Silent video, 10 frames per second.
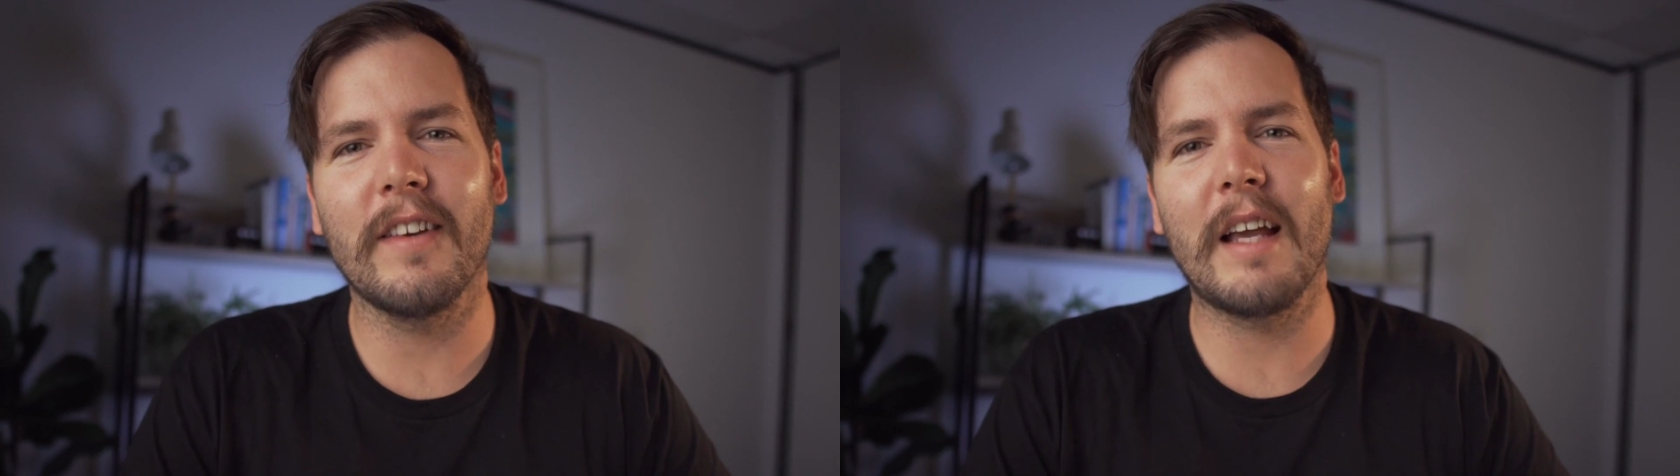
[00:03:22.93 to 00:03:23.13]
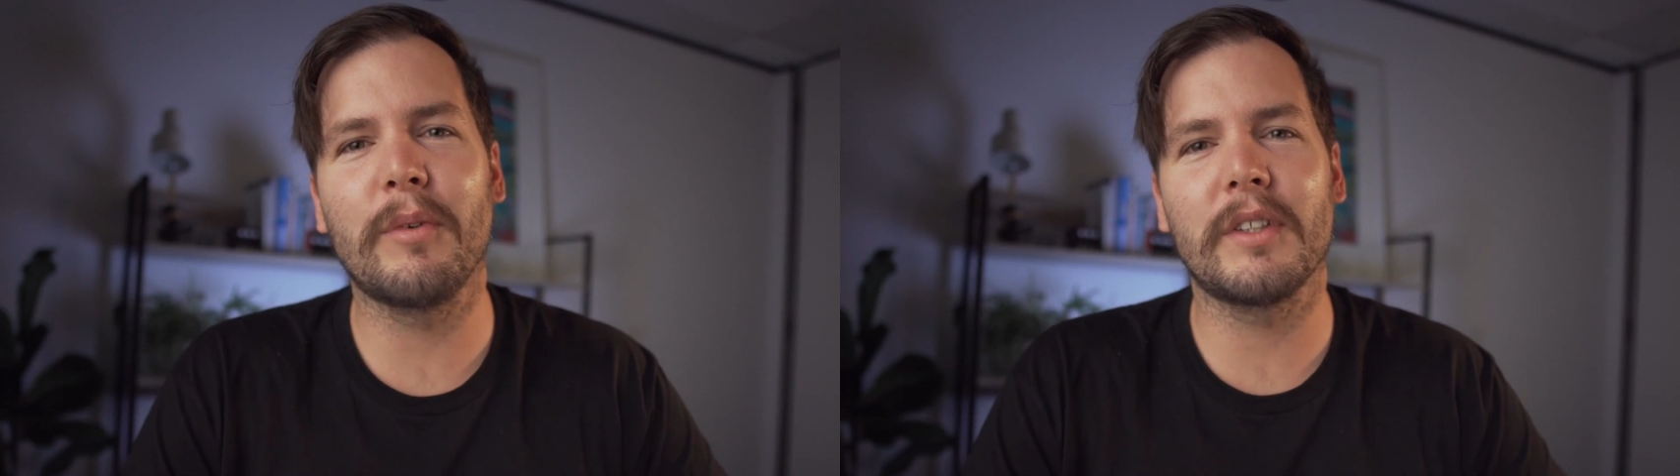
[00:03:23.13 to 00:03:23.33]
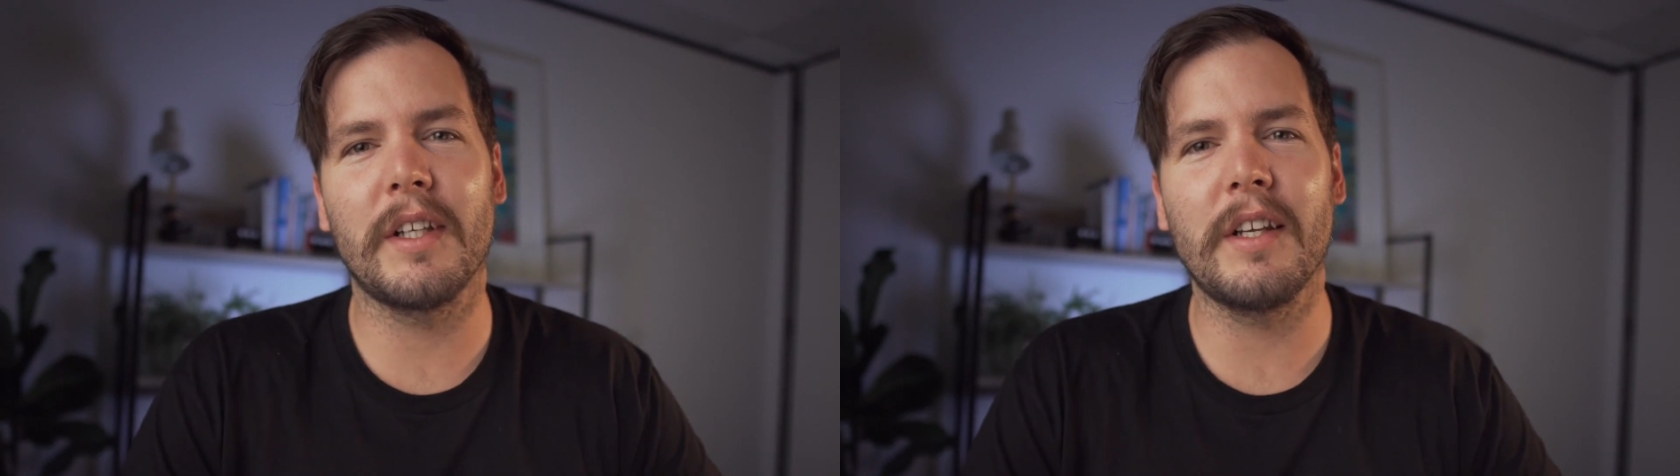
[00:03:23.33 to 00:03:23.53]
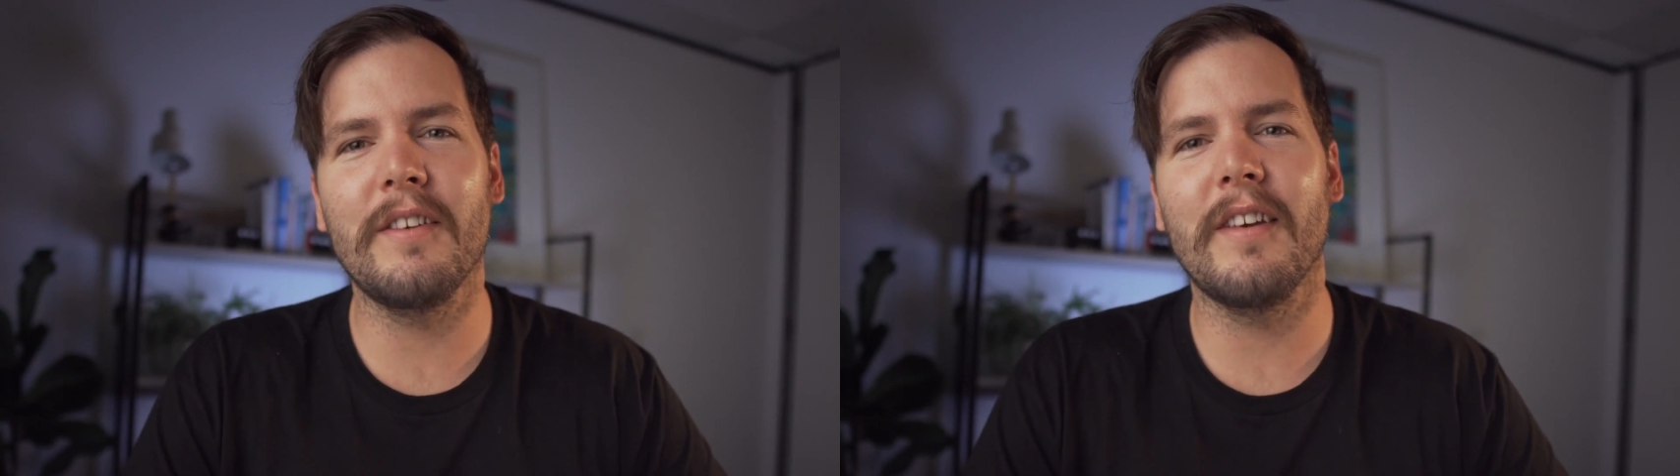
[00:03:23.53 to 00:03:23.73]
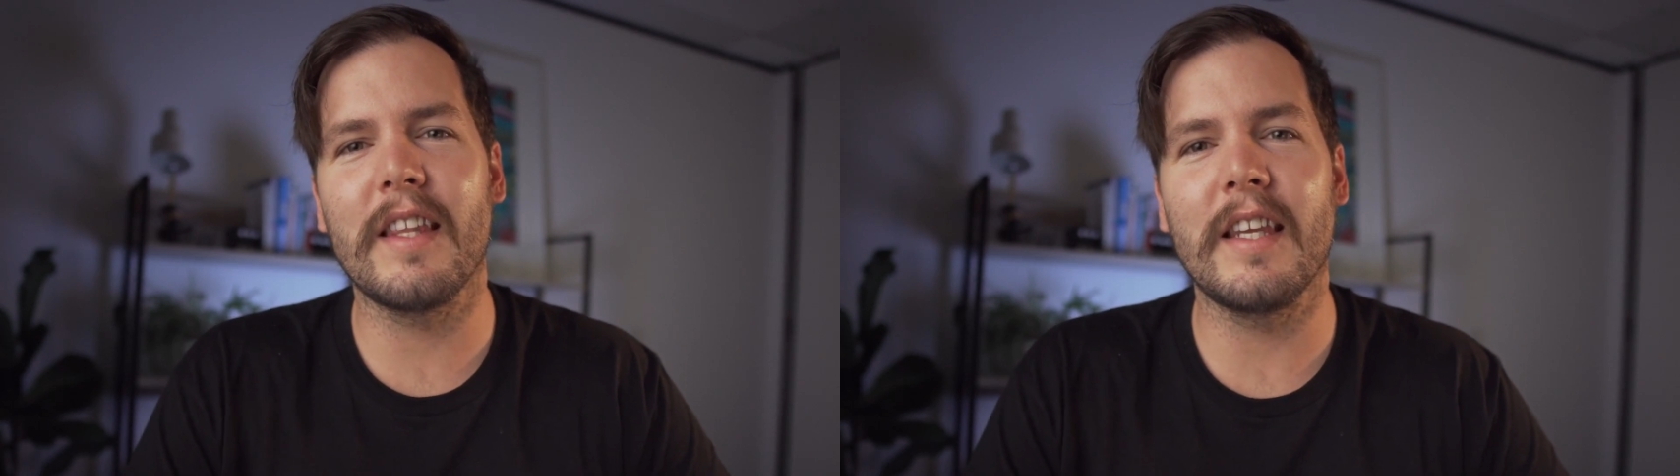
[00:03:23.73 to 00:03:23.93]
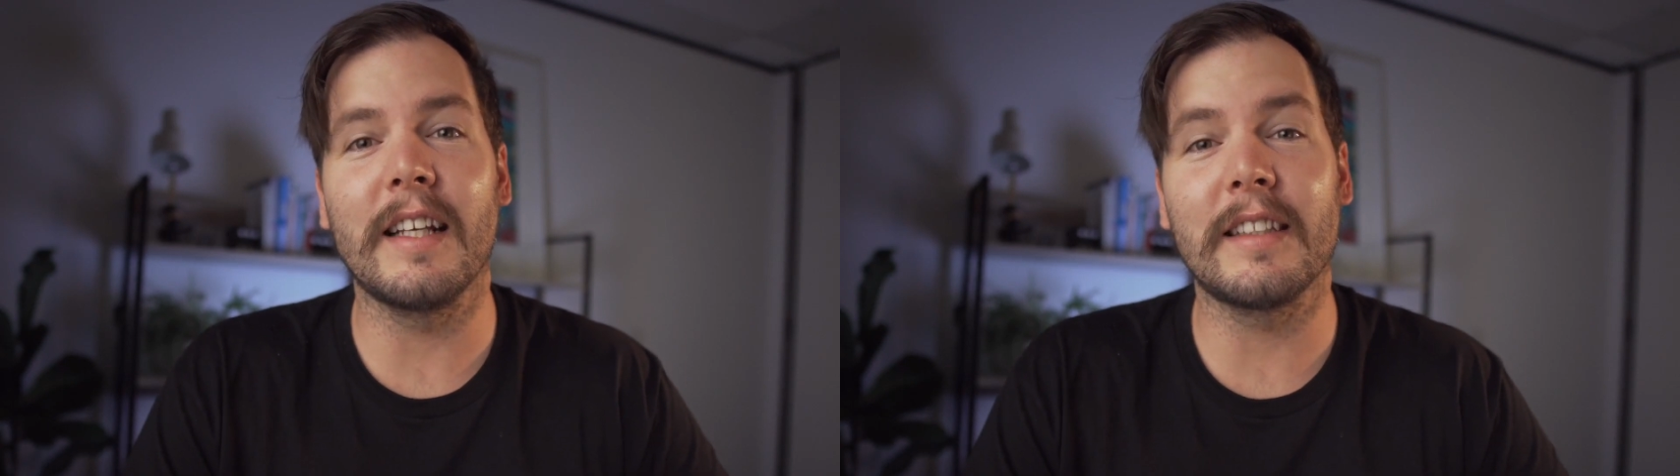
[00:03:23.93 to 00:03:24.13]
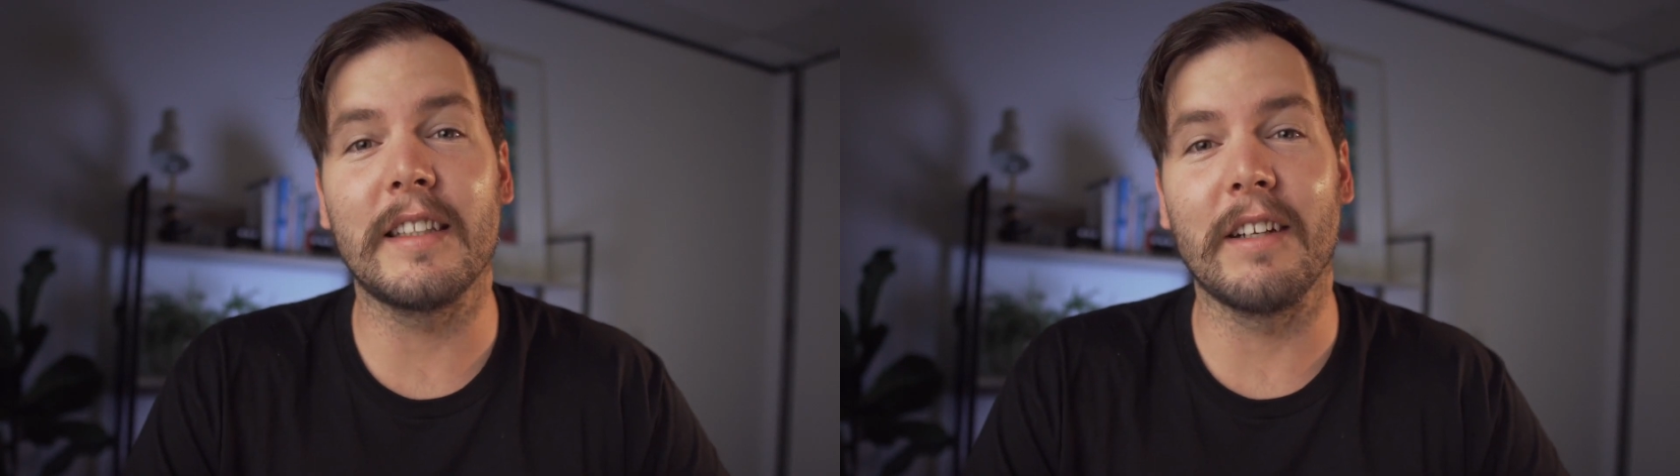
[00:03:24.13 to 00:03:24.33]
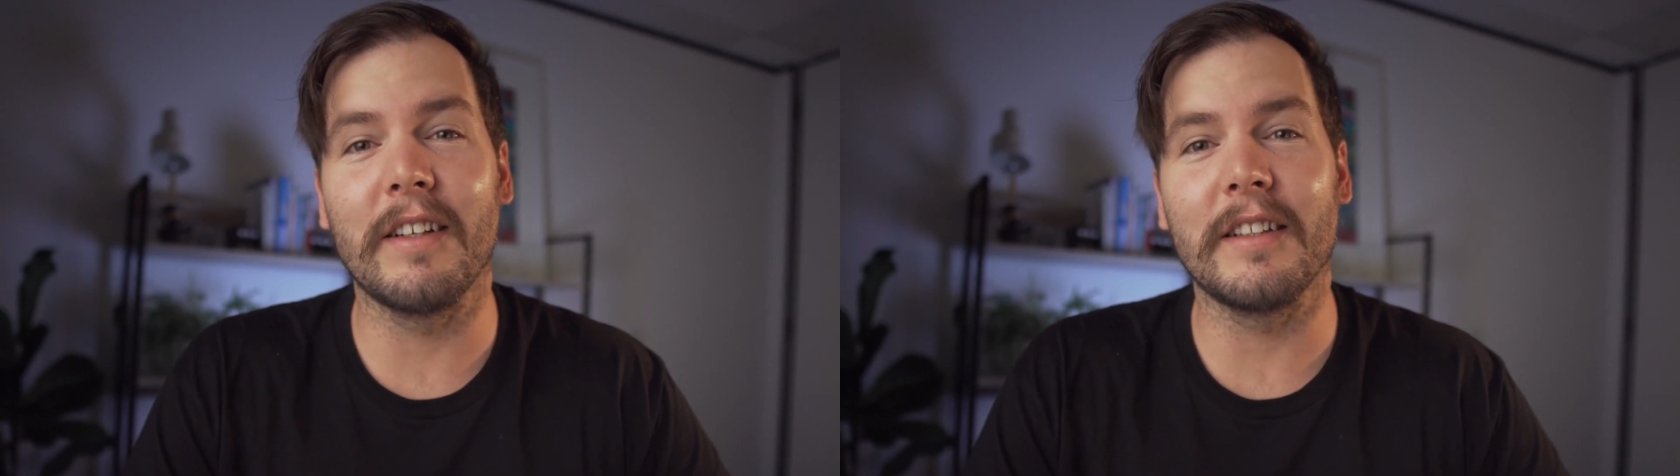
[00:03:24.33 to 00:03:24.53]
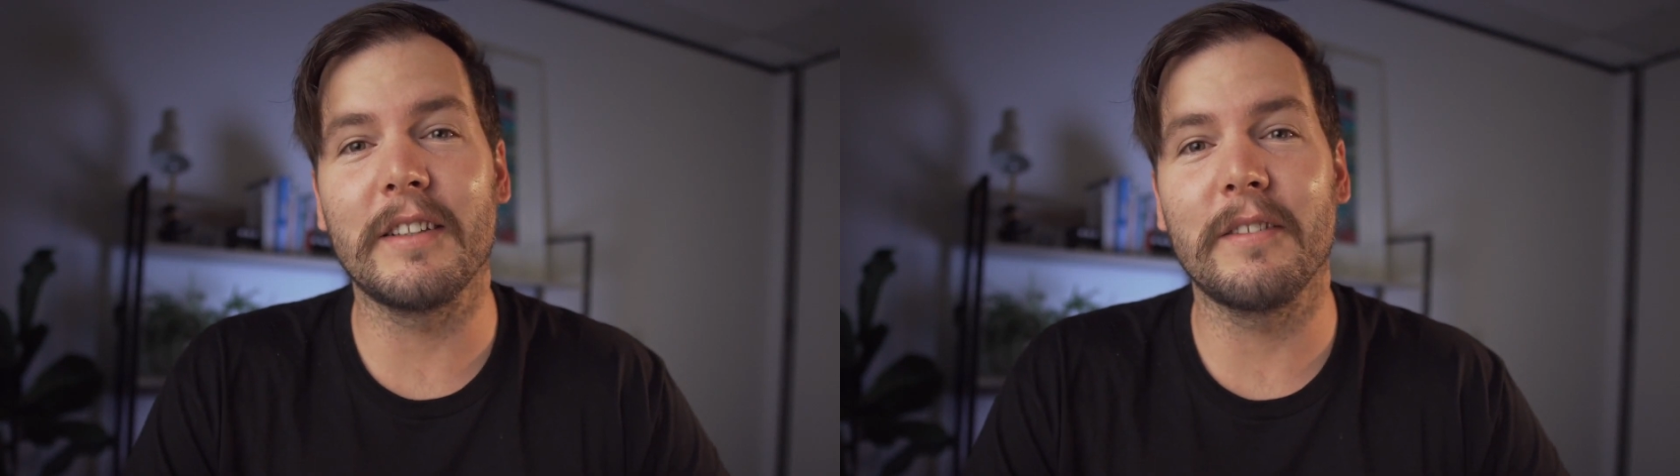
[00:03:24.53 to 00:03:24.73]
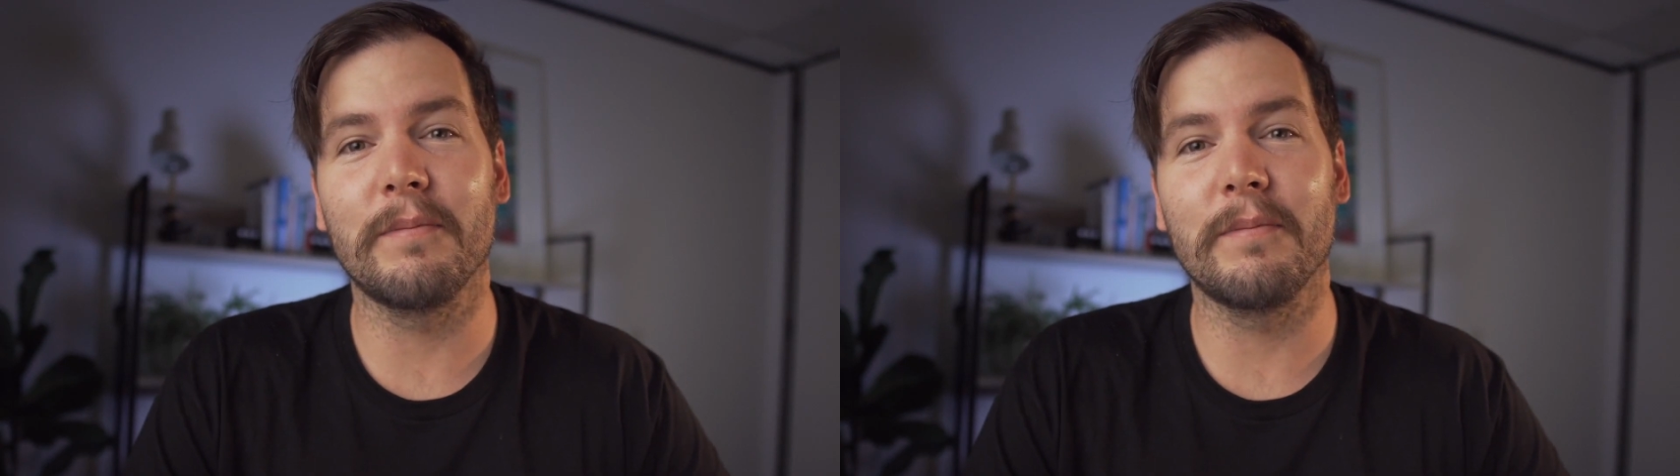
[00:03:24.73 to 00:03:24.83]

and we'll see you in the next series.